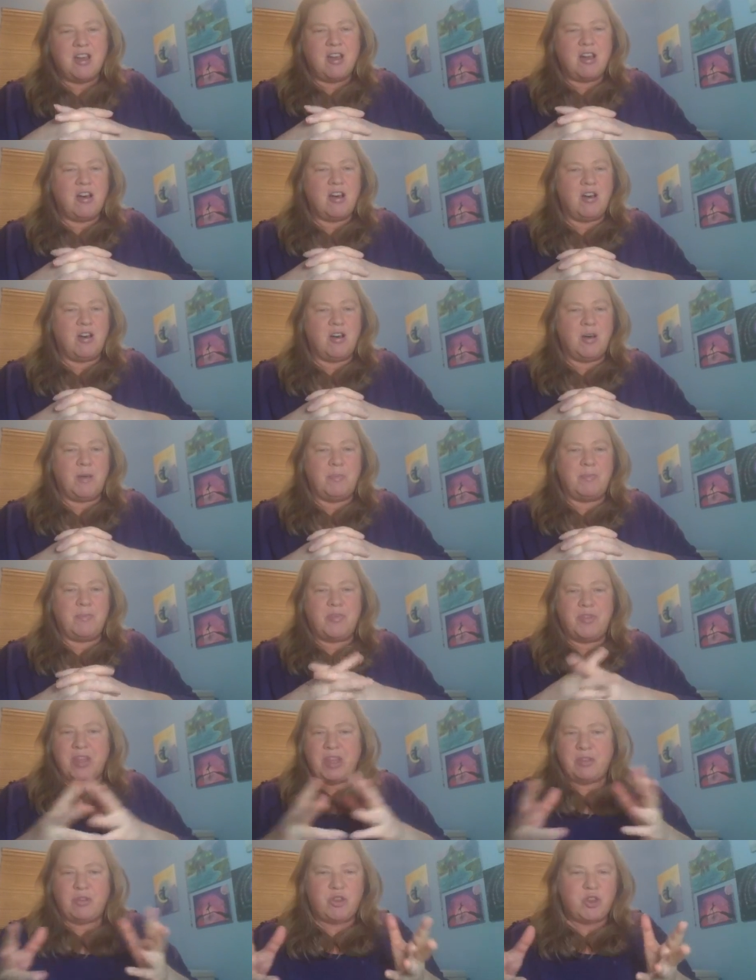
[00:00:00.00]
um,
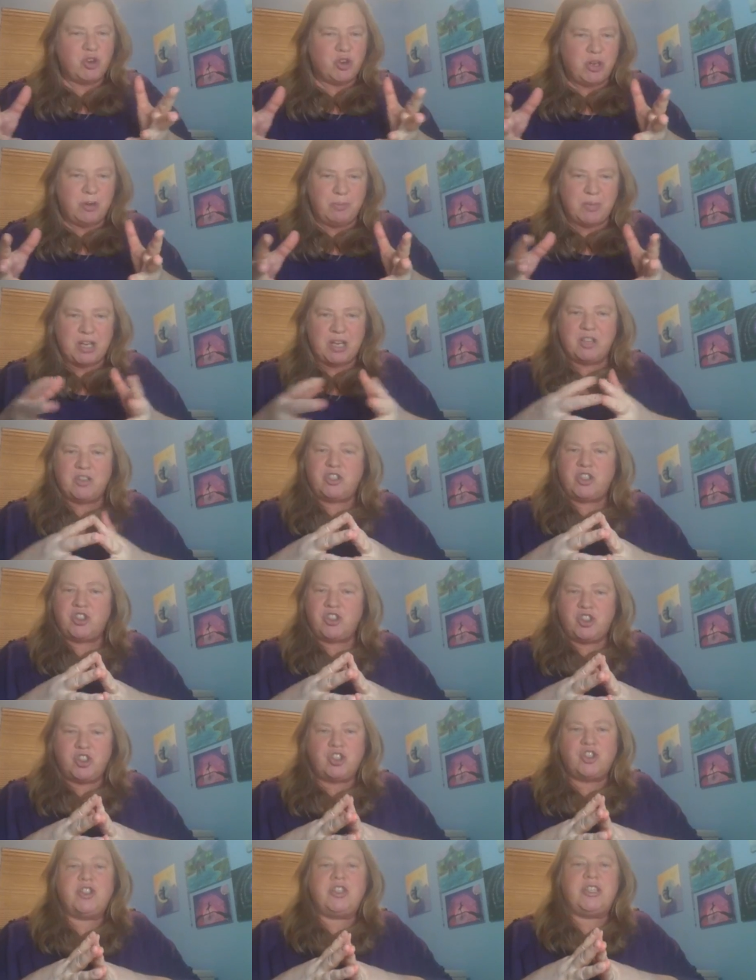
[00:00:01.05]
then 30 minutes is
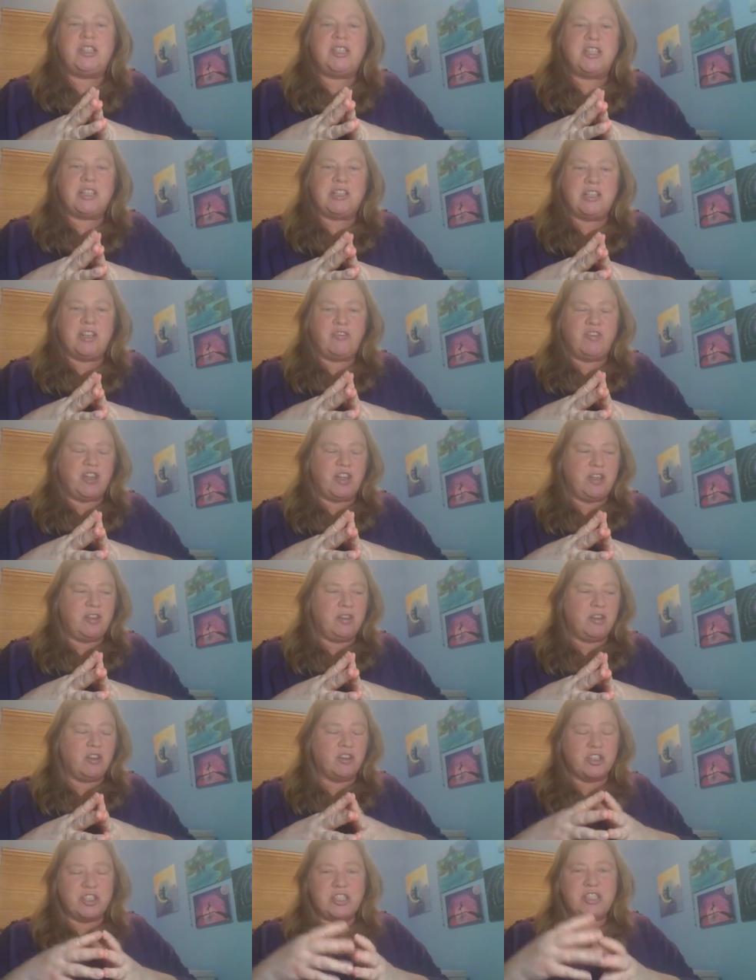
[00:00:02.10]
usually significant
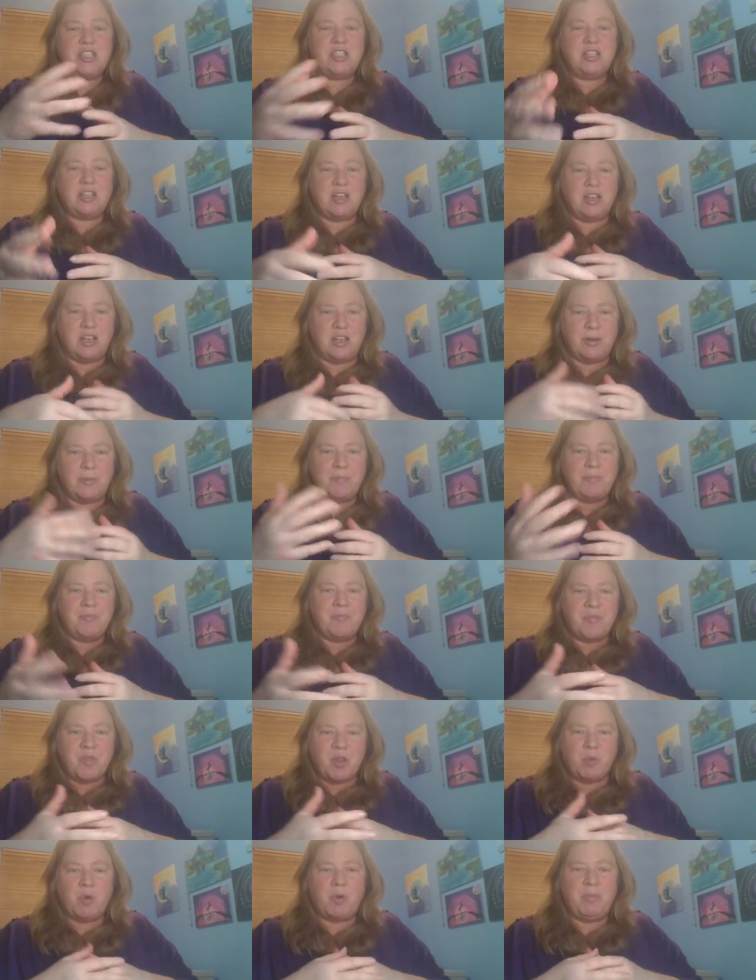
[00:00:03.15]
or uh,
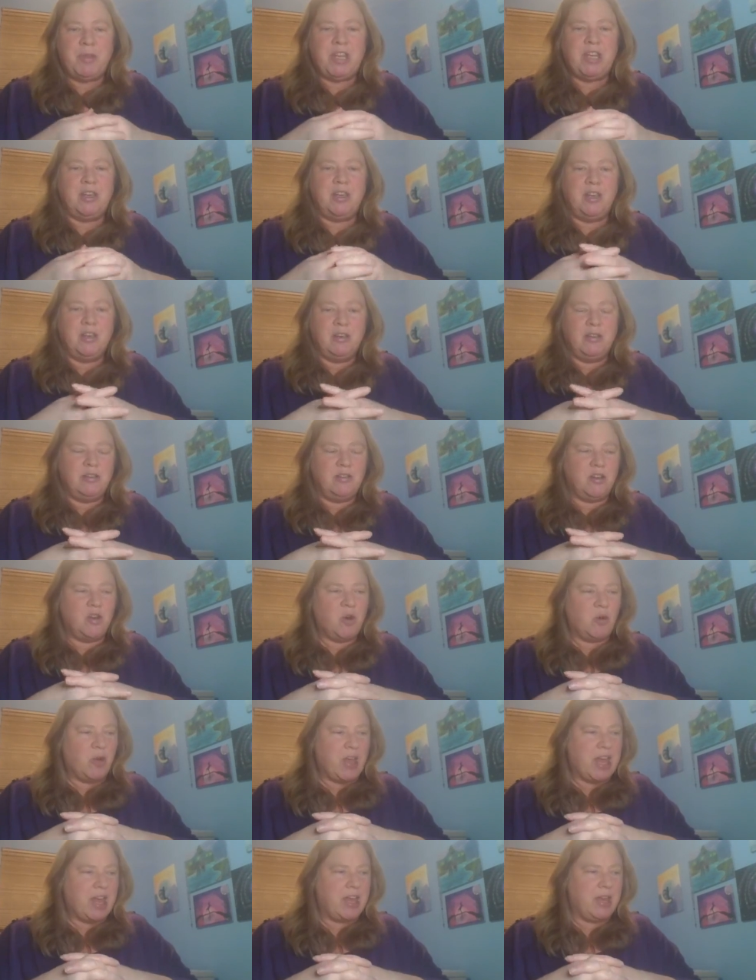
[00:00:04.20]
will be
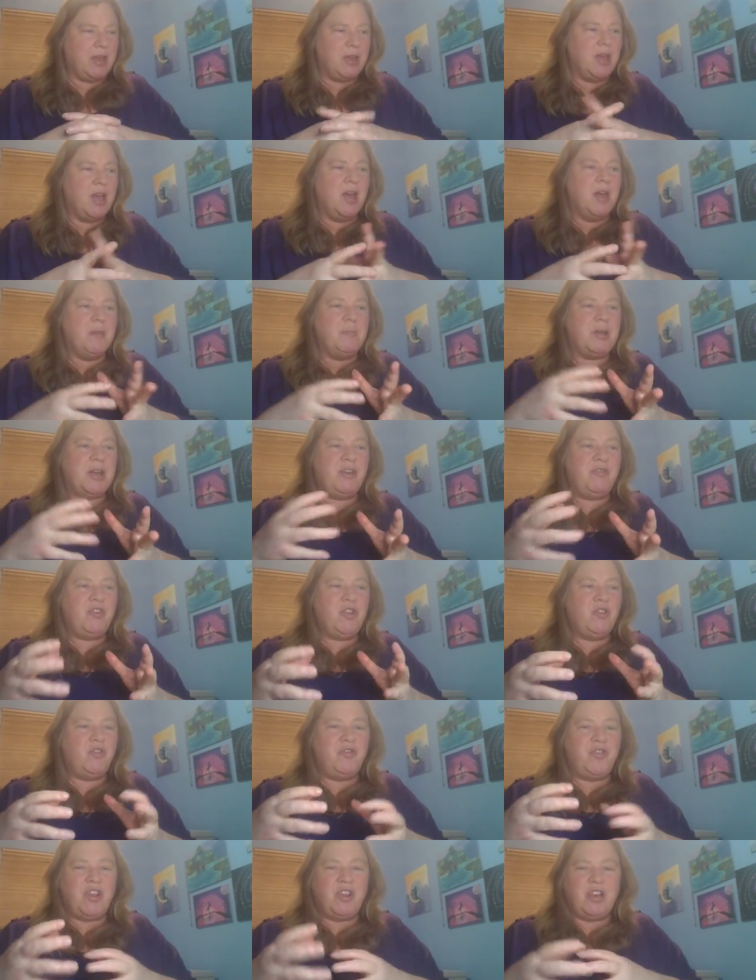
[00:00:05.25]
okay. But if you
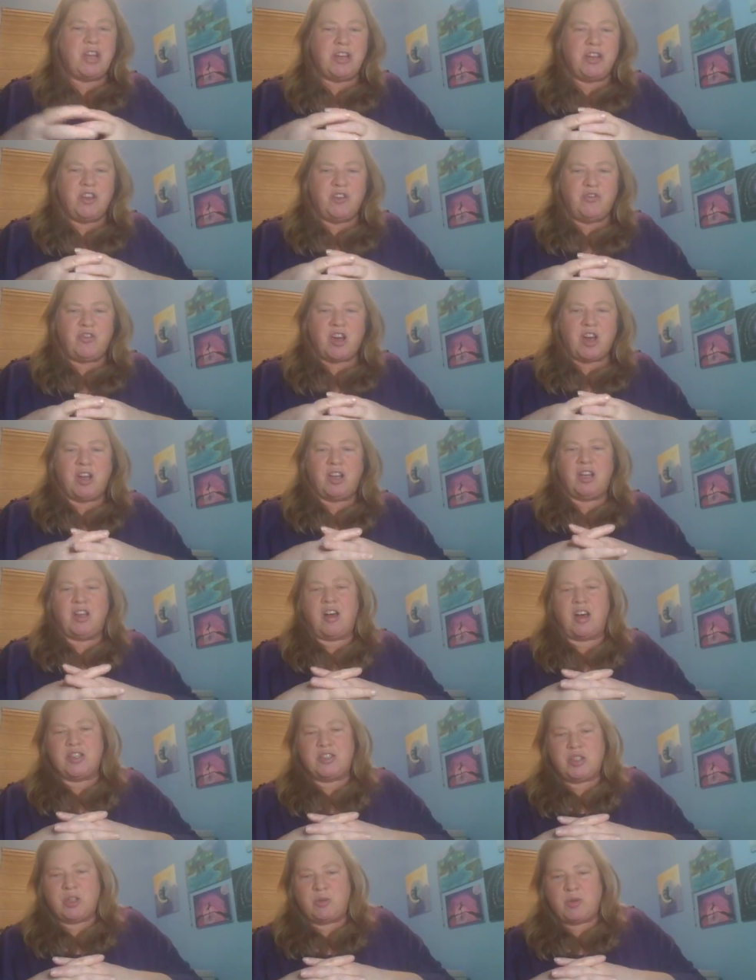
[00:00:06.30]
feel like you've got
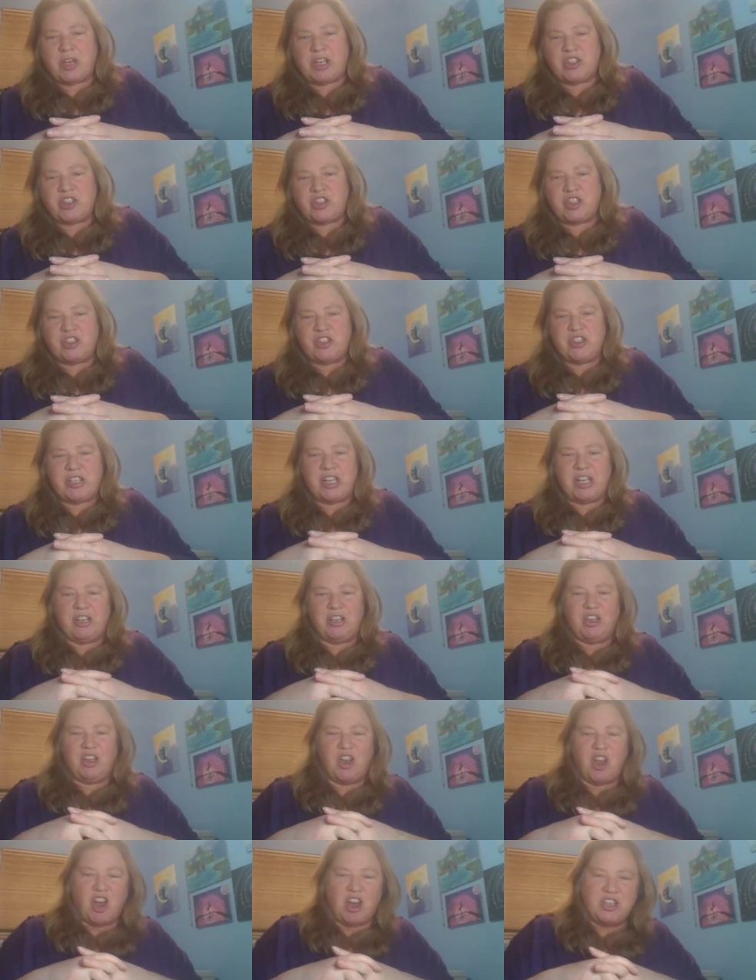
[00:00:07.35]
lots of questions
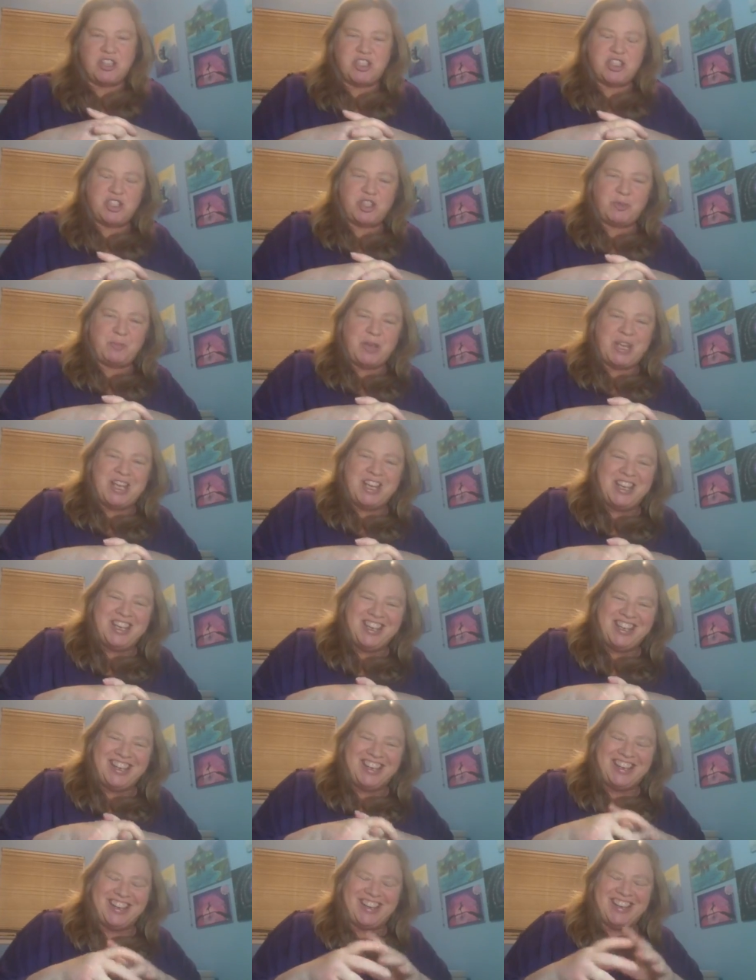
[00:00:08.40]
and lots to
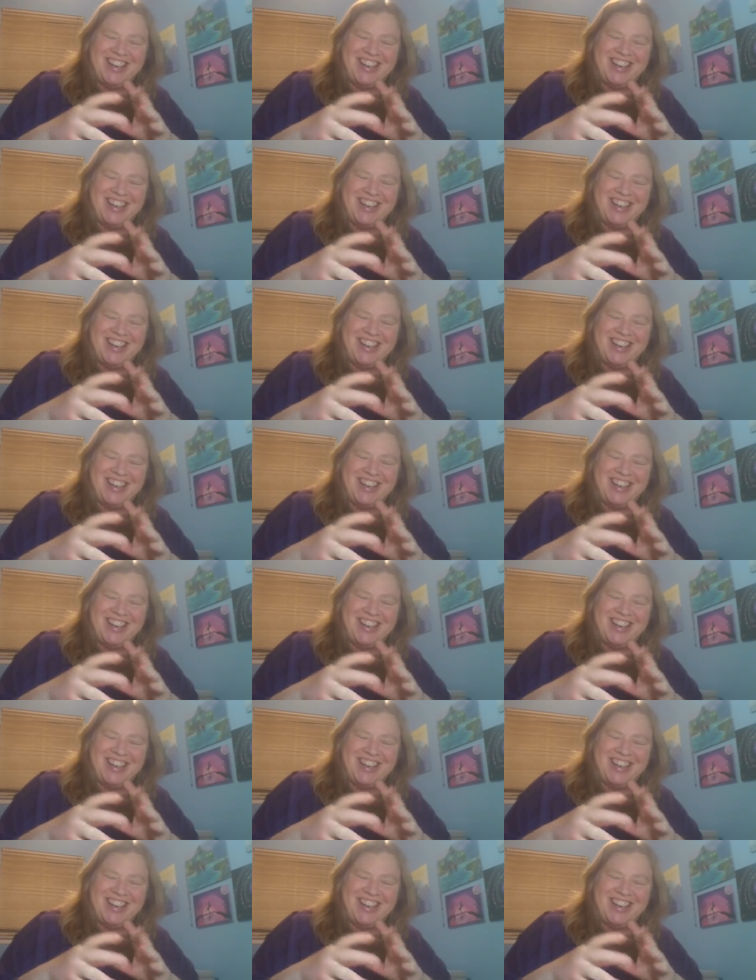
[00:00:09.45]
be, uh,